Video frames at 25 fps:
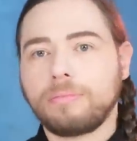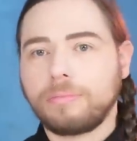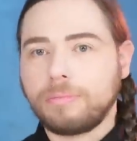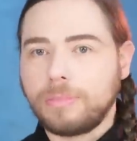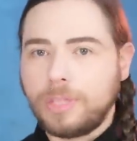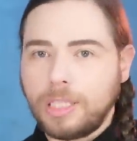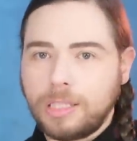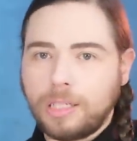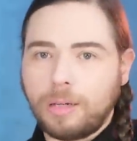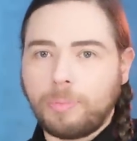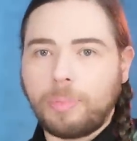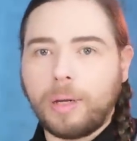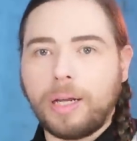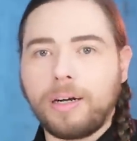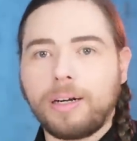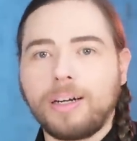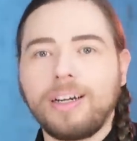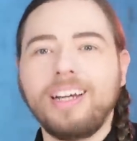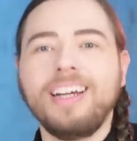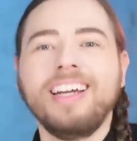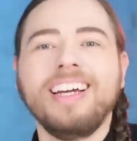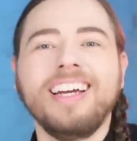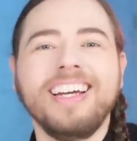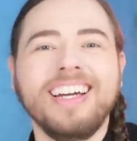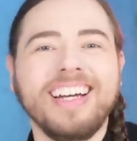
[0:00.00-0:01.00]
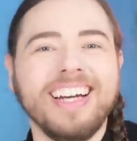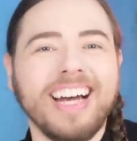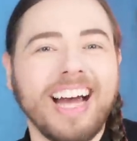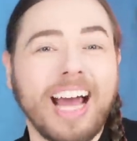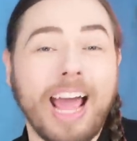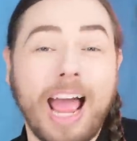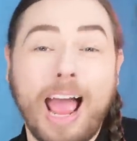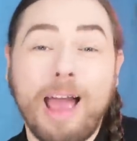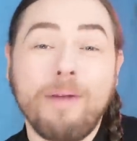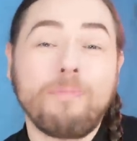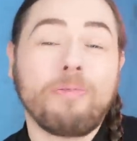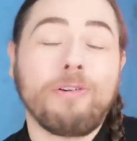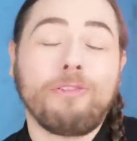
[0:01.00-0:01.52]
these are better.
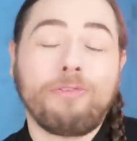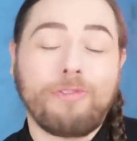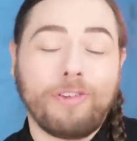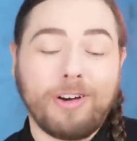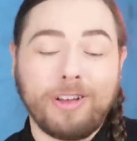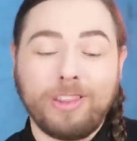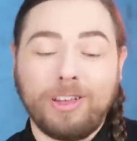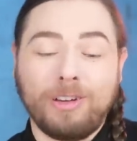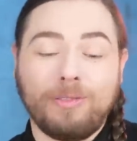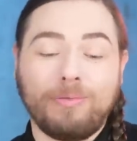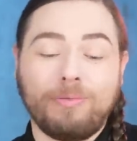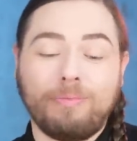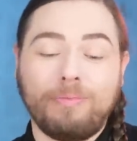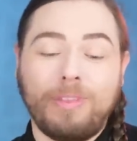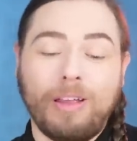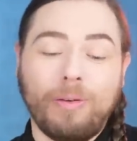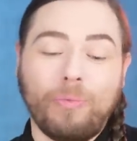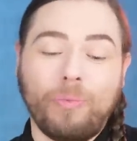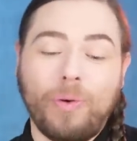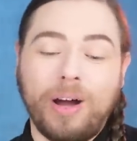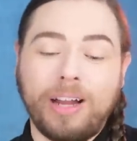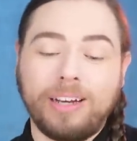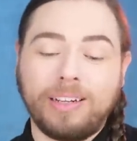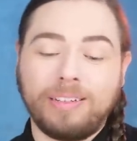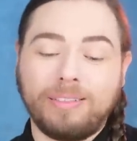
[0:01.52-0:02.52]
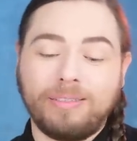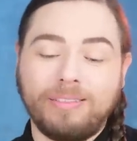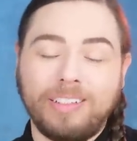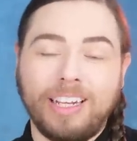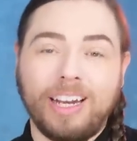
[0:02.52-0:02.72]
I prefer the one,